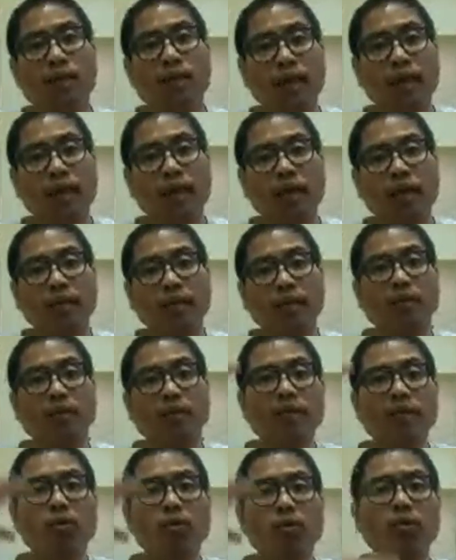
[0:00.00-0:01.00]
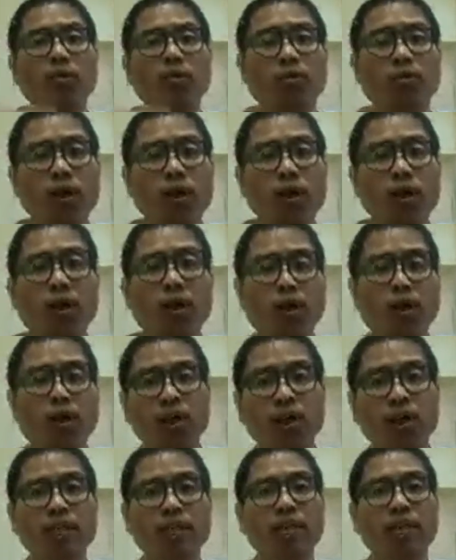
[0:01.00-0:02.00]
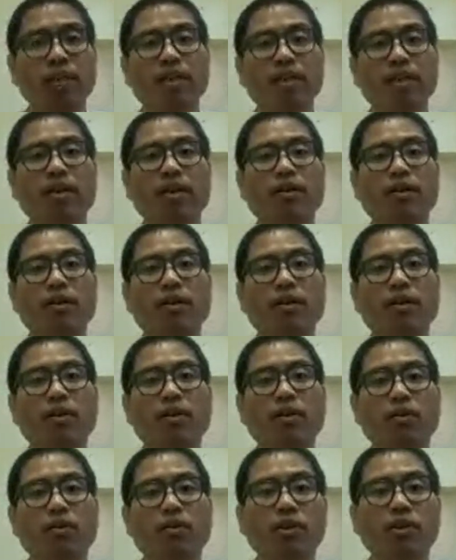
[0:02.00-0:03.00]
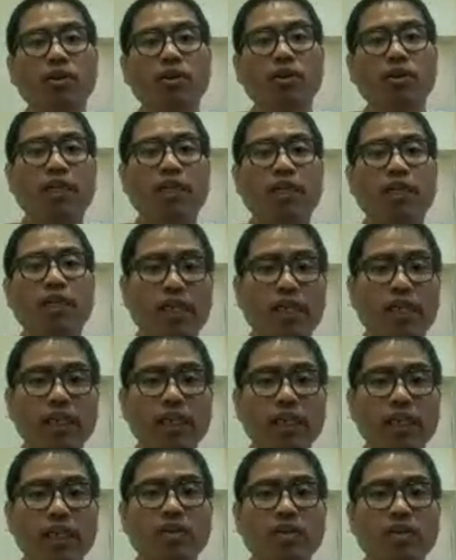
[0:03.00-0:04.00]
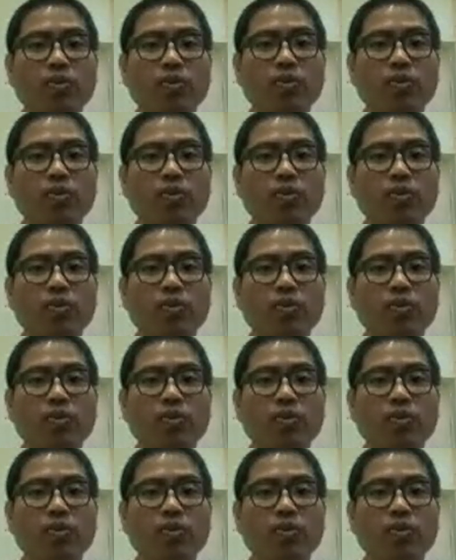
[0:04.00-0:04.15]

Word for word: brain, will not go to your heart or your kidney.